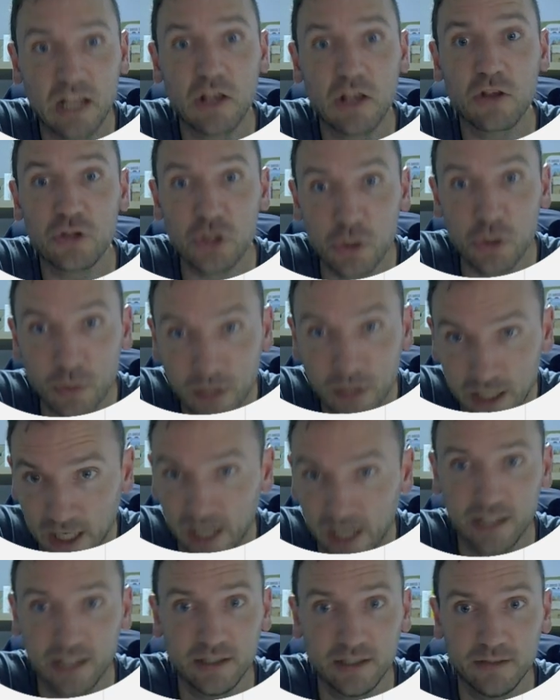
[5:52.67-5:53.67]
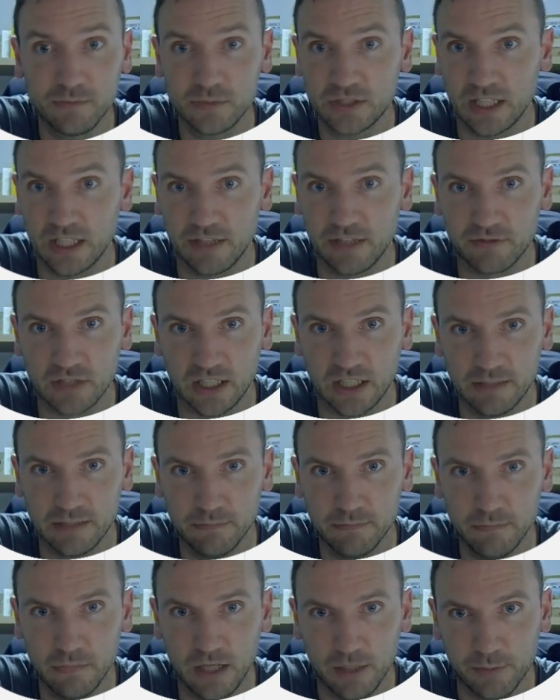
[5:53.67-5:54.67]
You can save time.
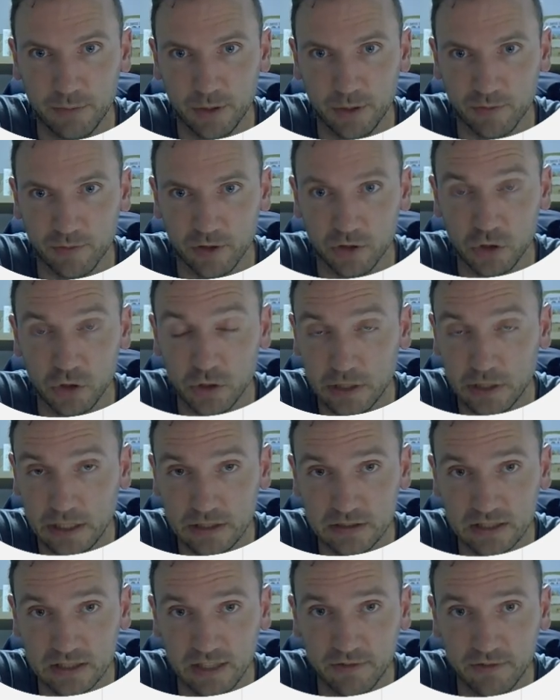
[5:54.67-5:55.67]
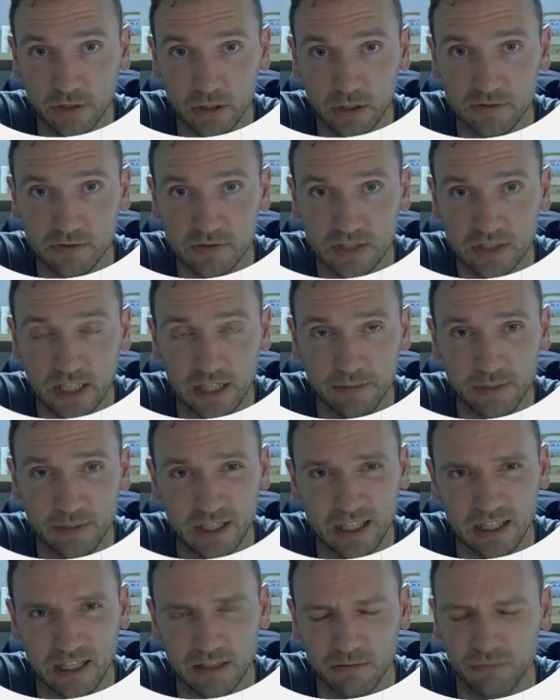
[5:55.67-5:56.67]
I'll be upfront. You can save a lot of time
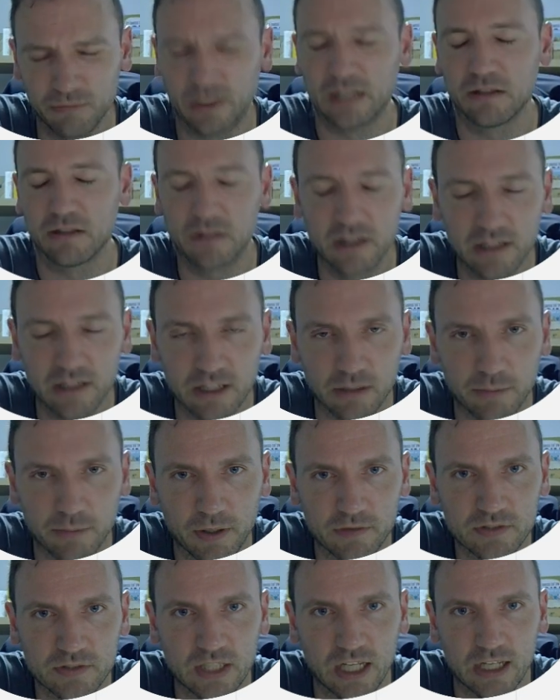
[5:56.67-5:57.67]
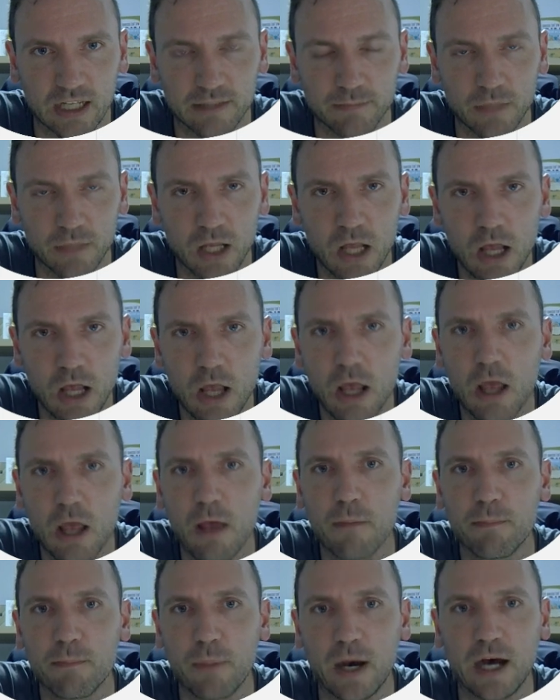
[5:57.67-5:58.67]
here, well, a little bit of time,
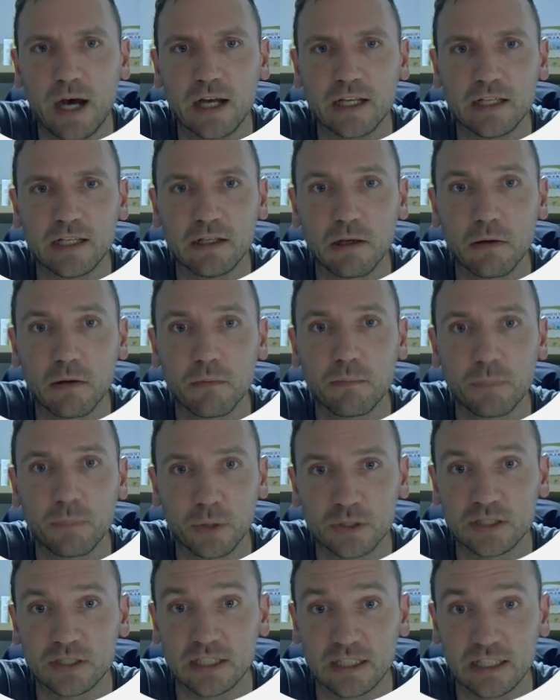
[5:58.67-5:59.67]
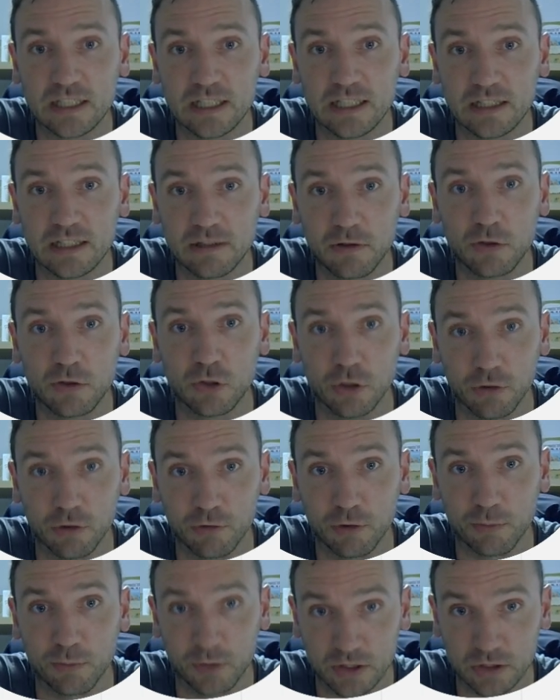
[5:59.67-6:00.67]
by putting in your
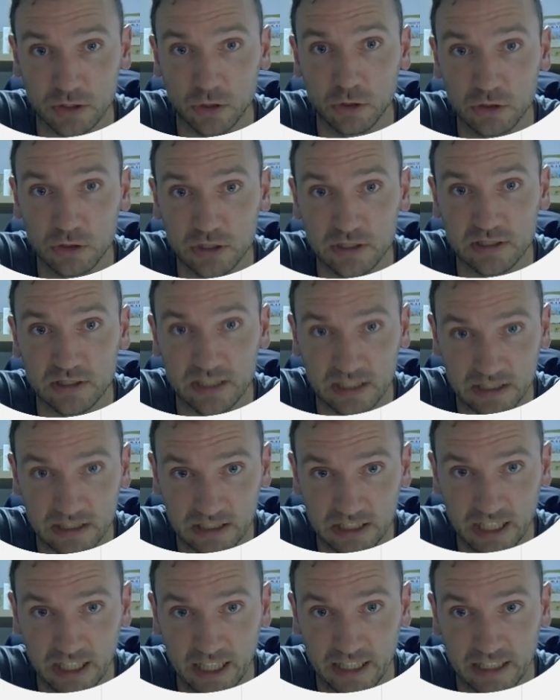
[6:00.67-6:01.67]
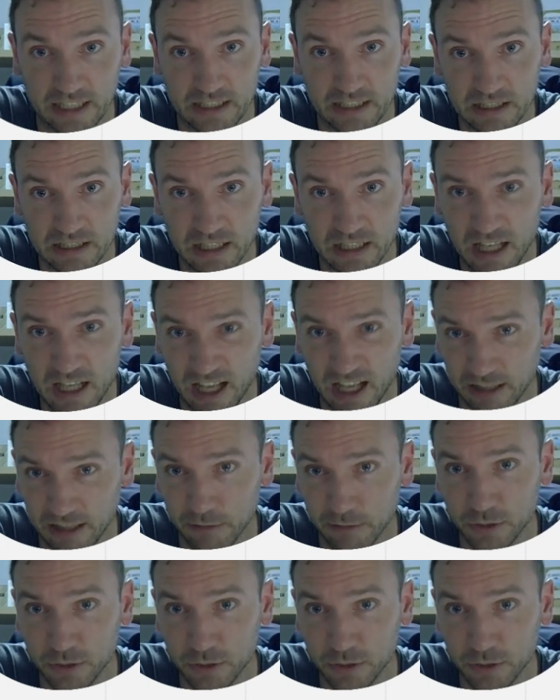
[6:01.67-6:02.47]
upper as 168 and